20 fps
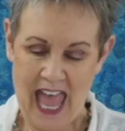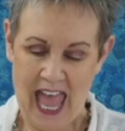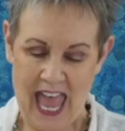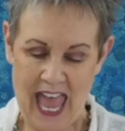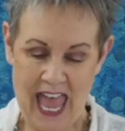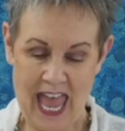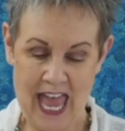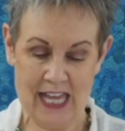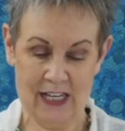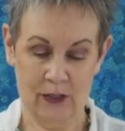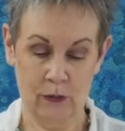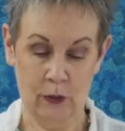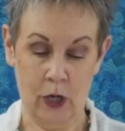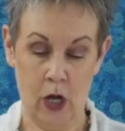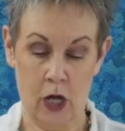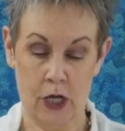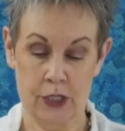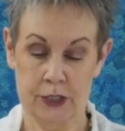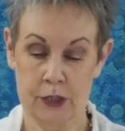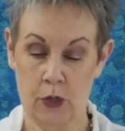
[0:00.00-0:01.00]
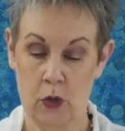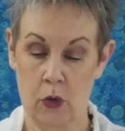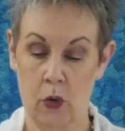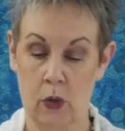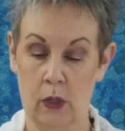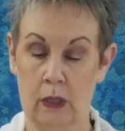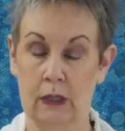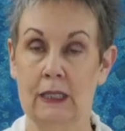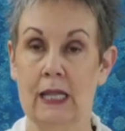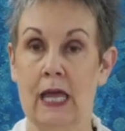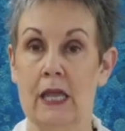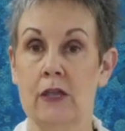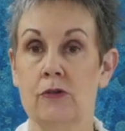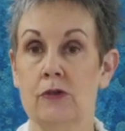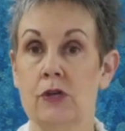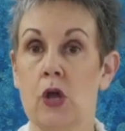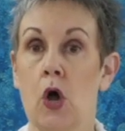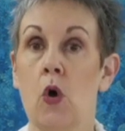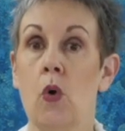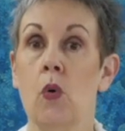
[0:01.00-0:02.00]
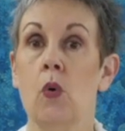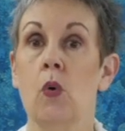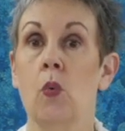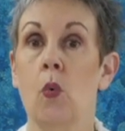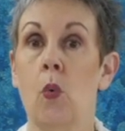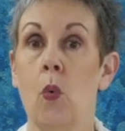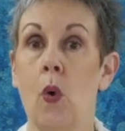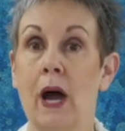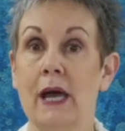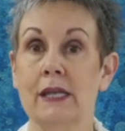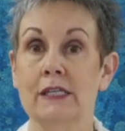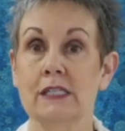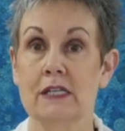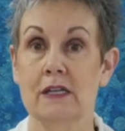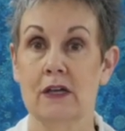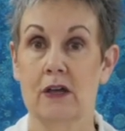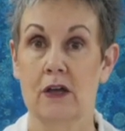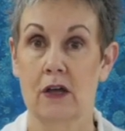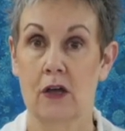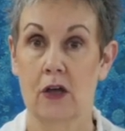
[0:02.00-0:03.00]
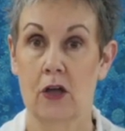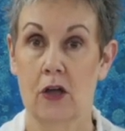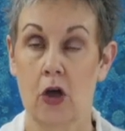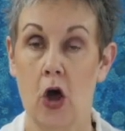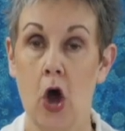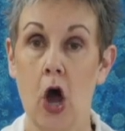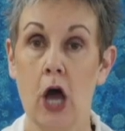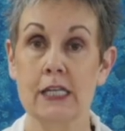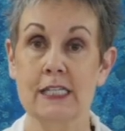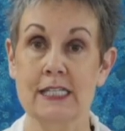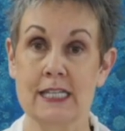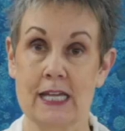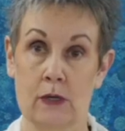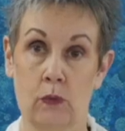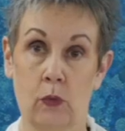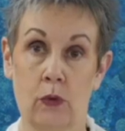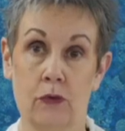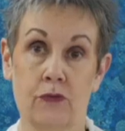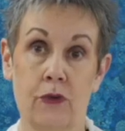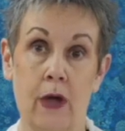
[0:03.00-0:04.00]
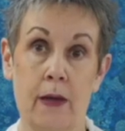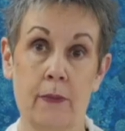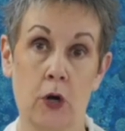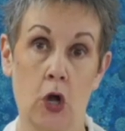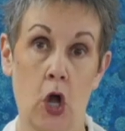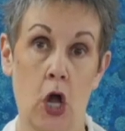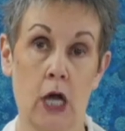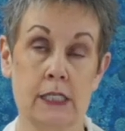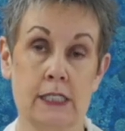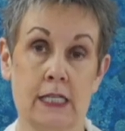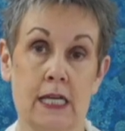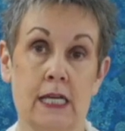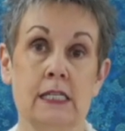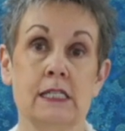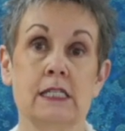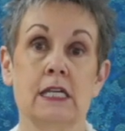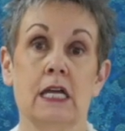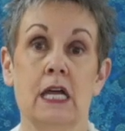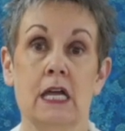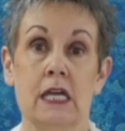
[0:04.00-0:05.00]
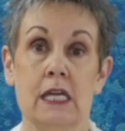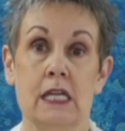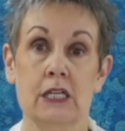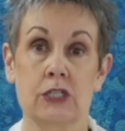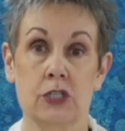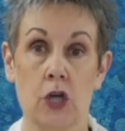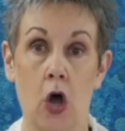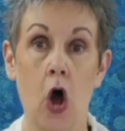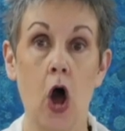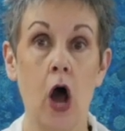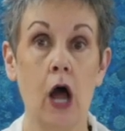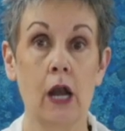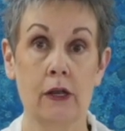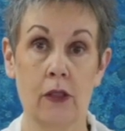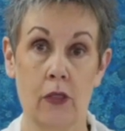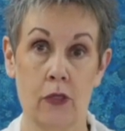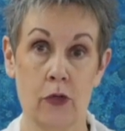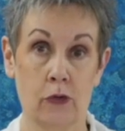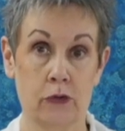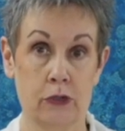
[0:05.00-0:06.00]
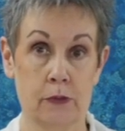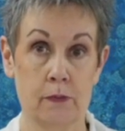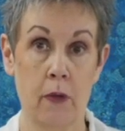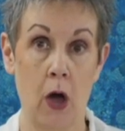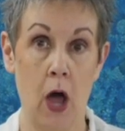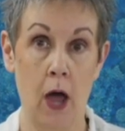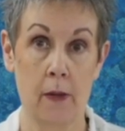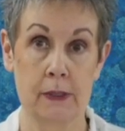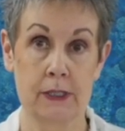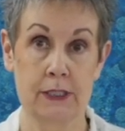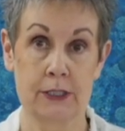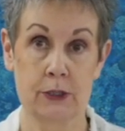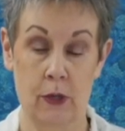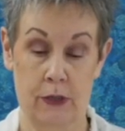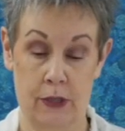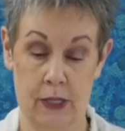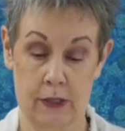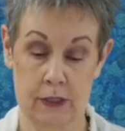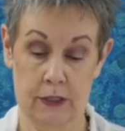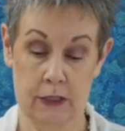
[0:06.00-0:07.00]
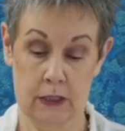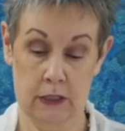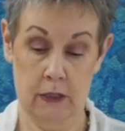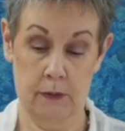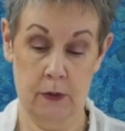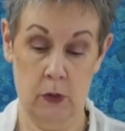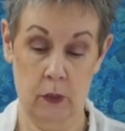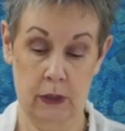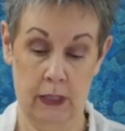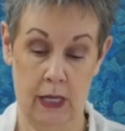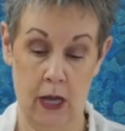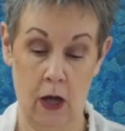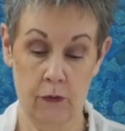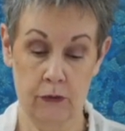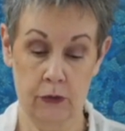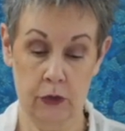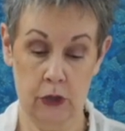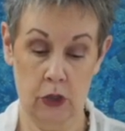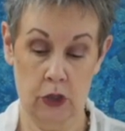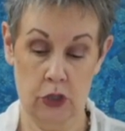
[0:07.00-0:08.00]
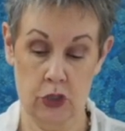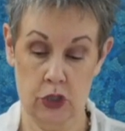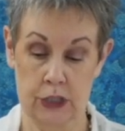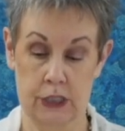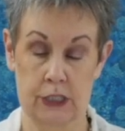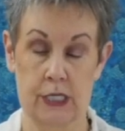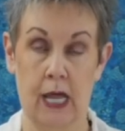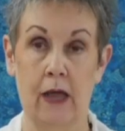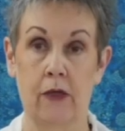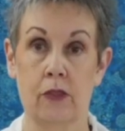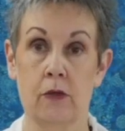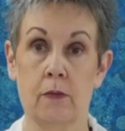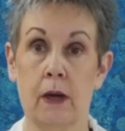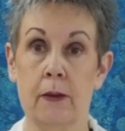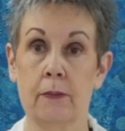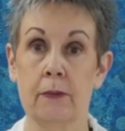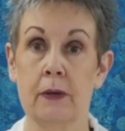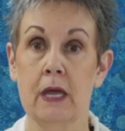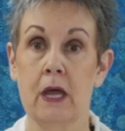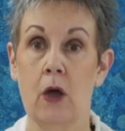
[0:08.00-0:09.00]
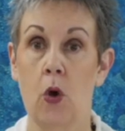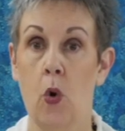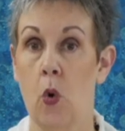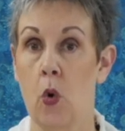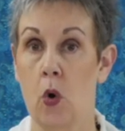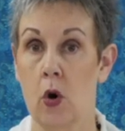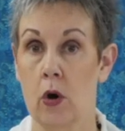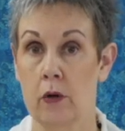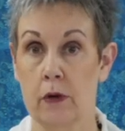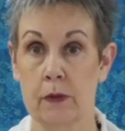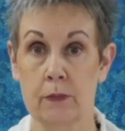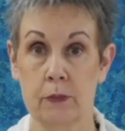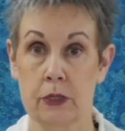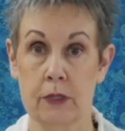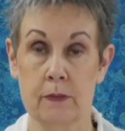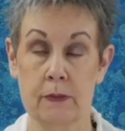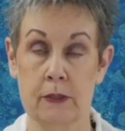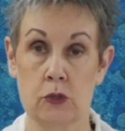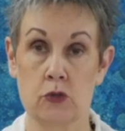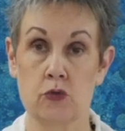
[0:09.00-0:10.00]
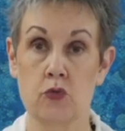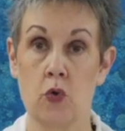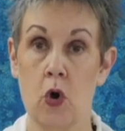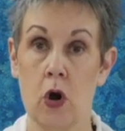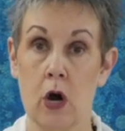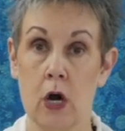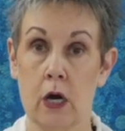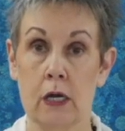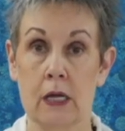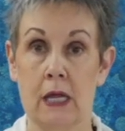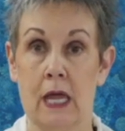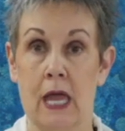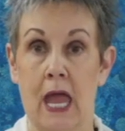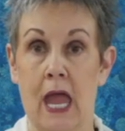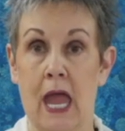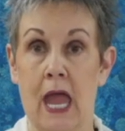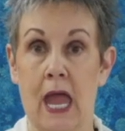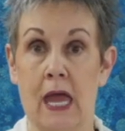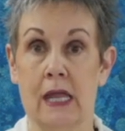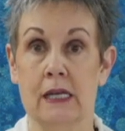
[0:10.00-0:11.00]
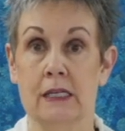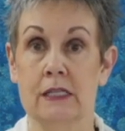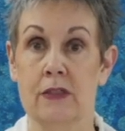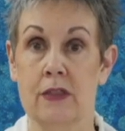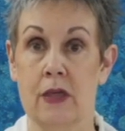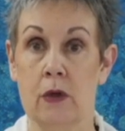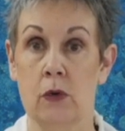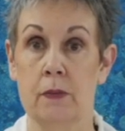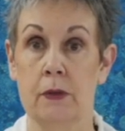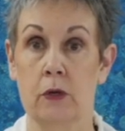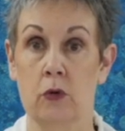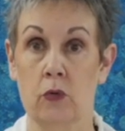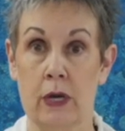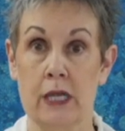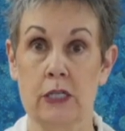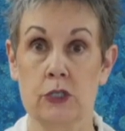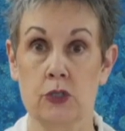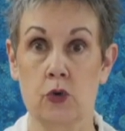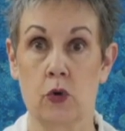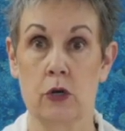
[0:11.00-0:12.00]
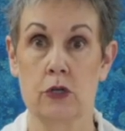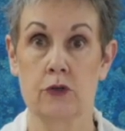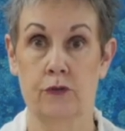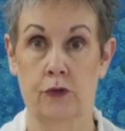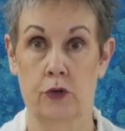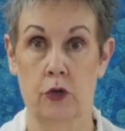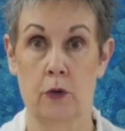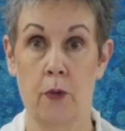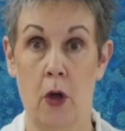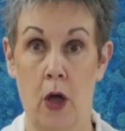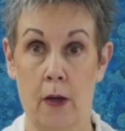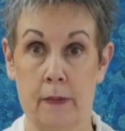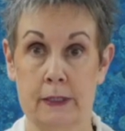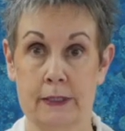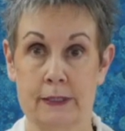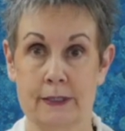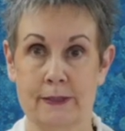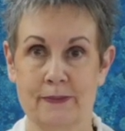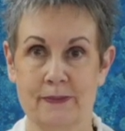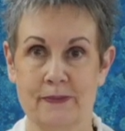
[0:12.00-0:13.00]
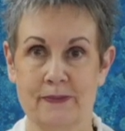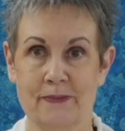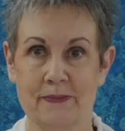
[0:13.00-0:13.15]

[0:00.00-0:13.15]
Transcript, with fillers: And it would also let you know what content, what fiber content is on those bobbins. So I think this is going to be really helpful, and you can just stack them up or put them in a drawer, and they would be great storage for your bobbins.